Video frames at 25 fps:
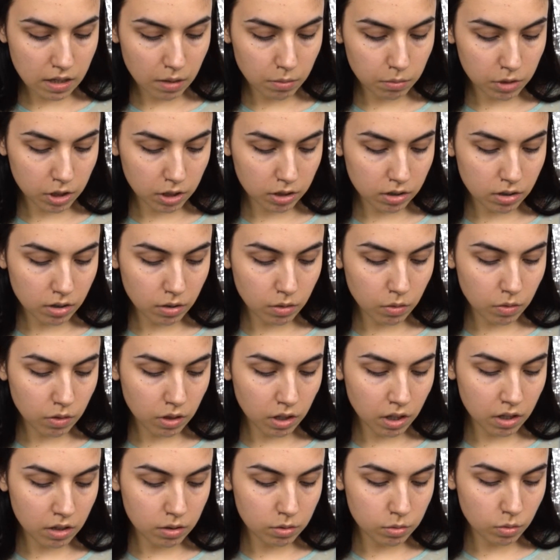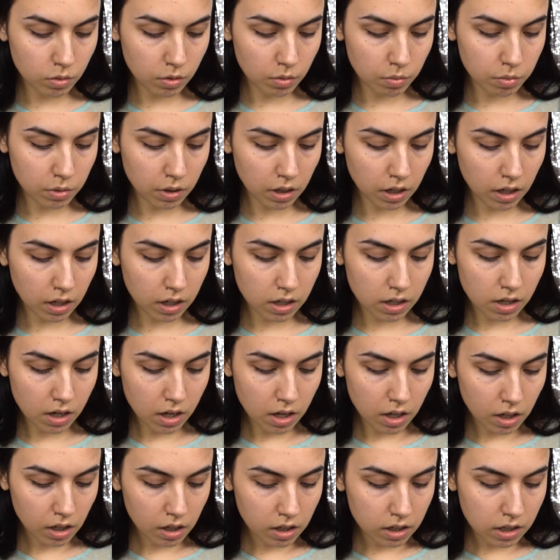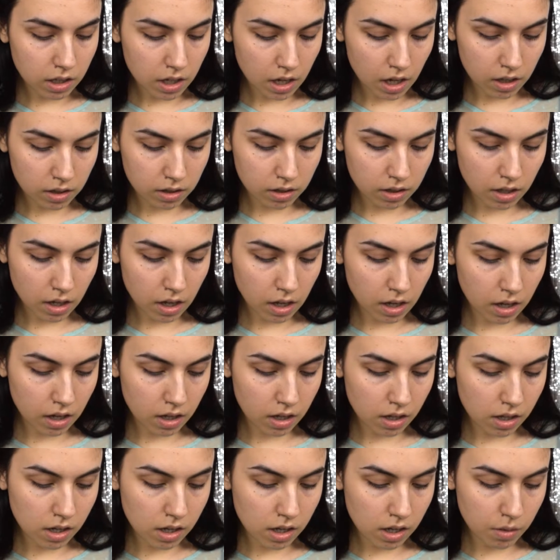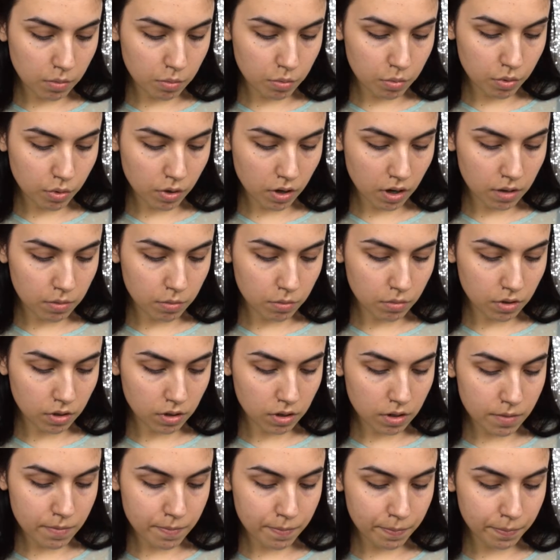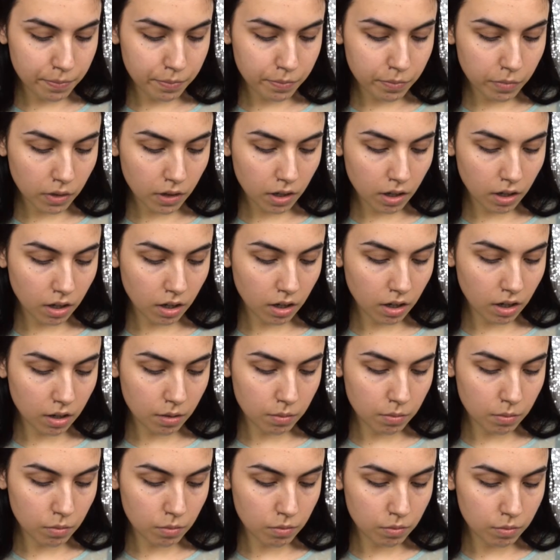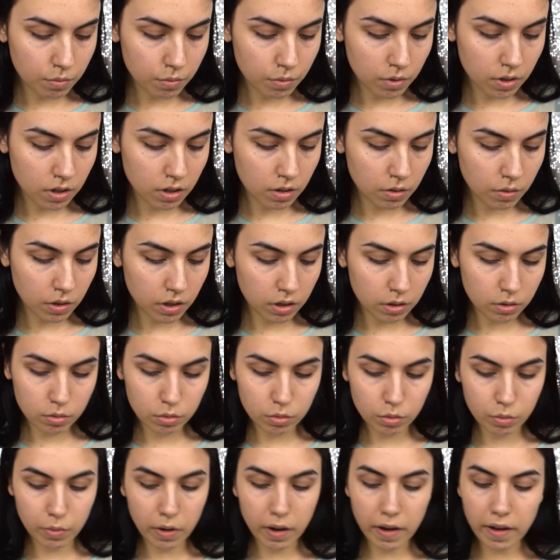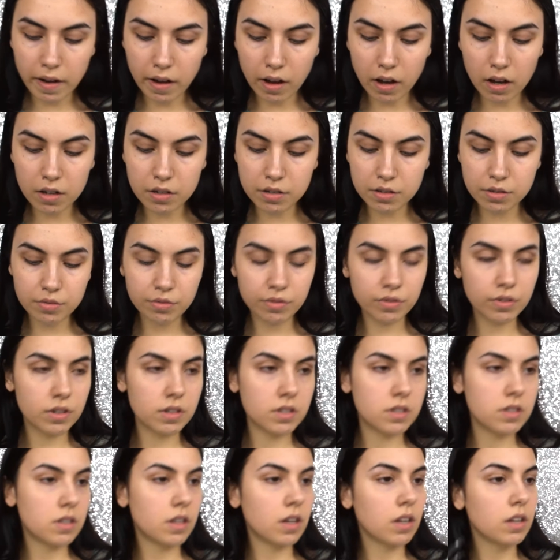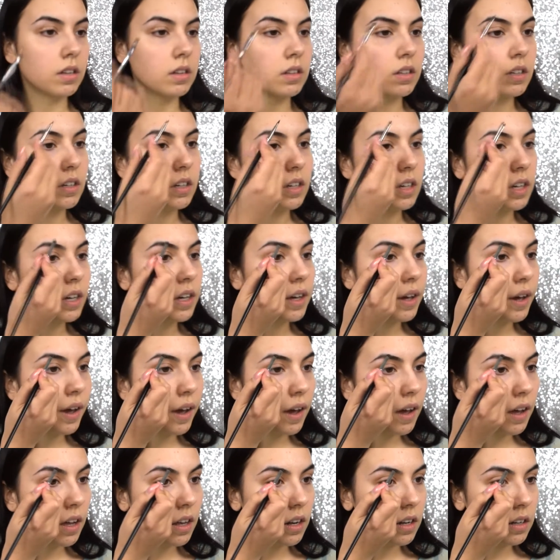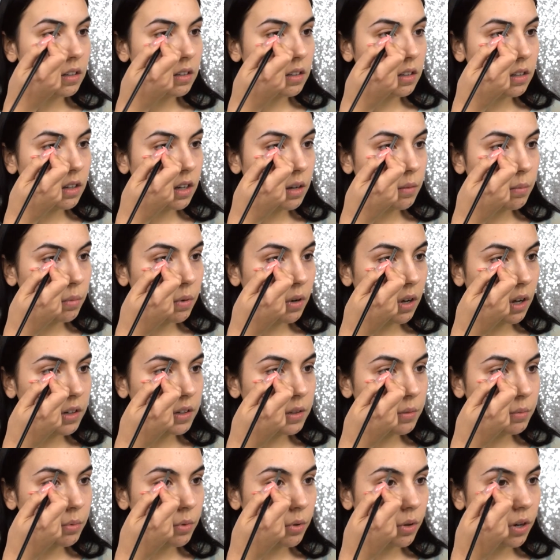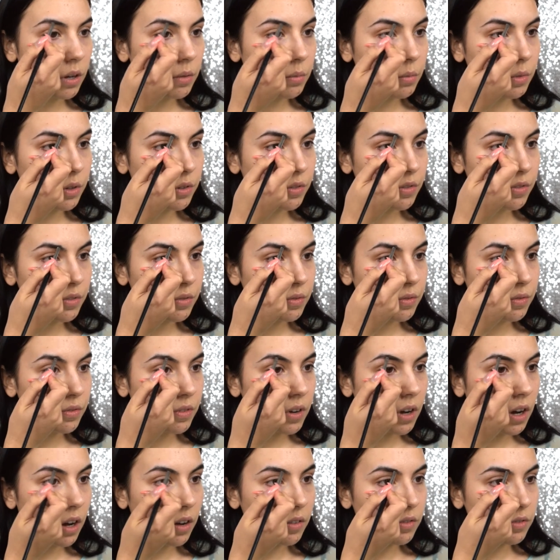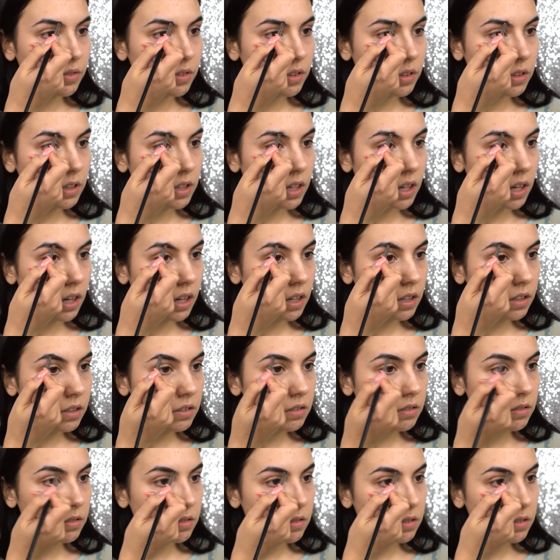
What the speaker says: I'm not going to apply yet any primer. I'm going to do my eyes first and I'll apply the primer after that.